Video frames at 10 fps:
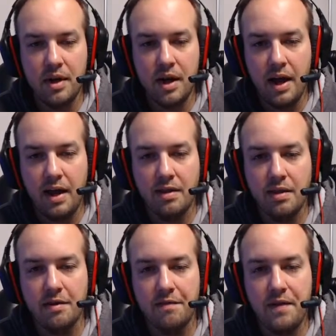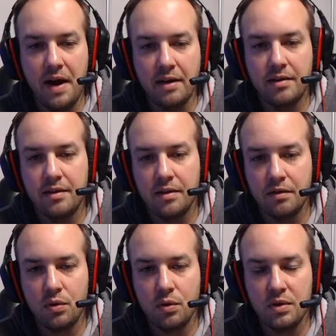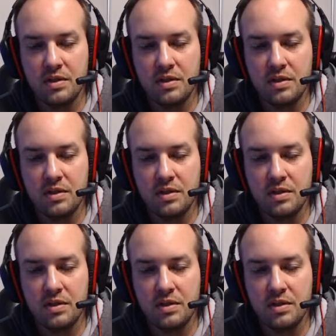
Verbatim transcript: And the effect, of course,